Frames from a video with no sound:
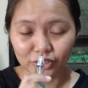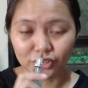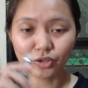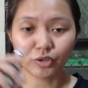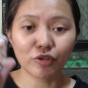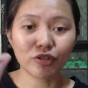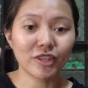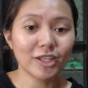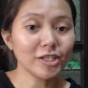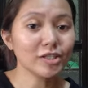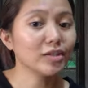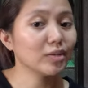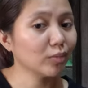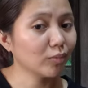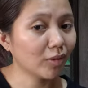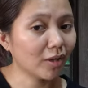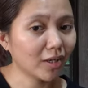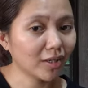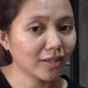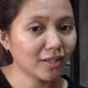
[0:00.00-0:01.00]
So, this
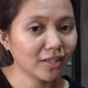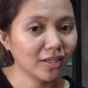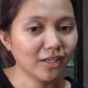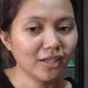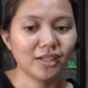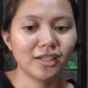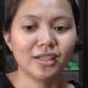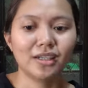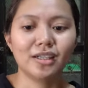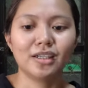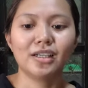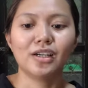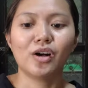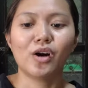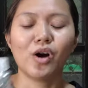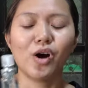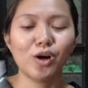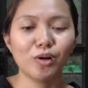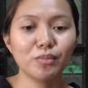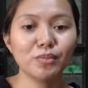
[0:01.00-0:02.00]
one
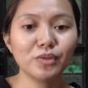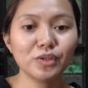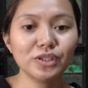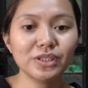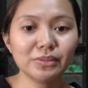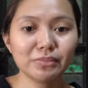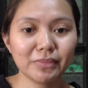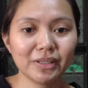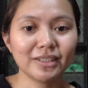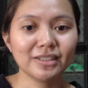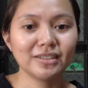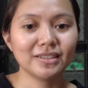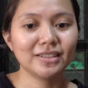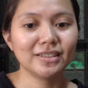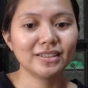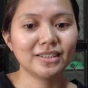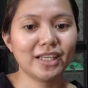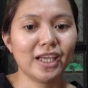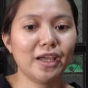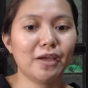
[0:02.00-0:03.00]
almost smells
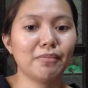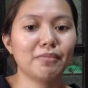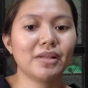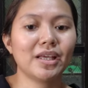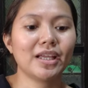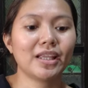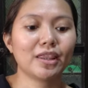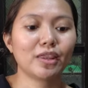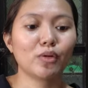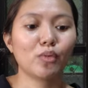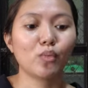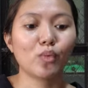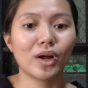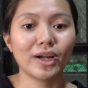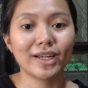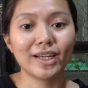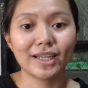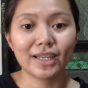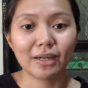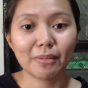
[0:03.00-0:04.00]
the same like the
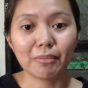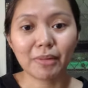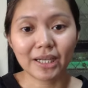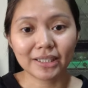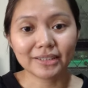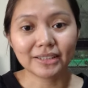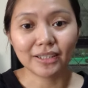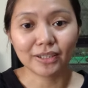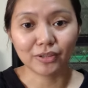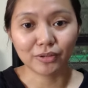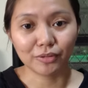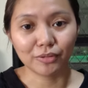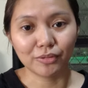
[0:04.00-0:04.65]
one na nabasag